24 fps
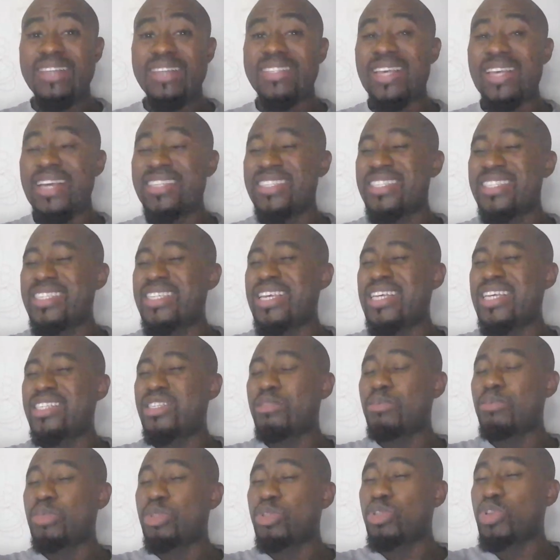that's
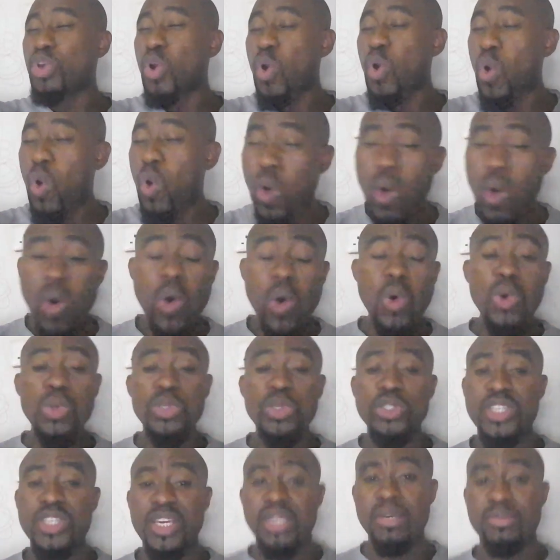accessible to your
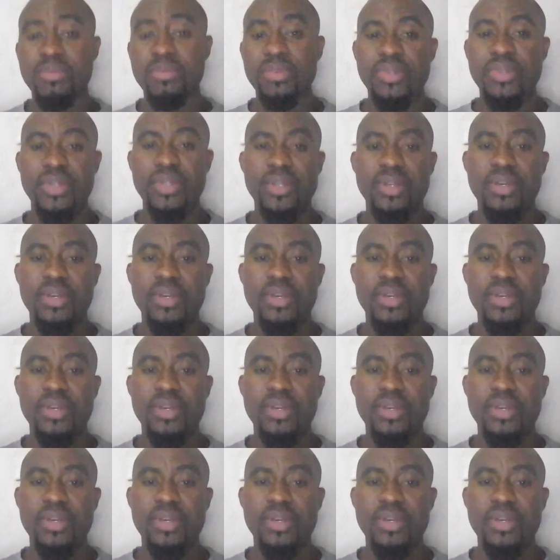whole team.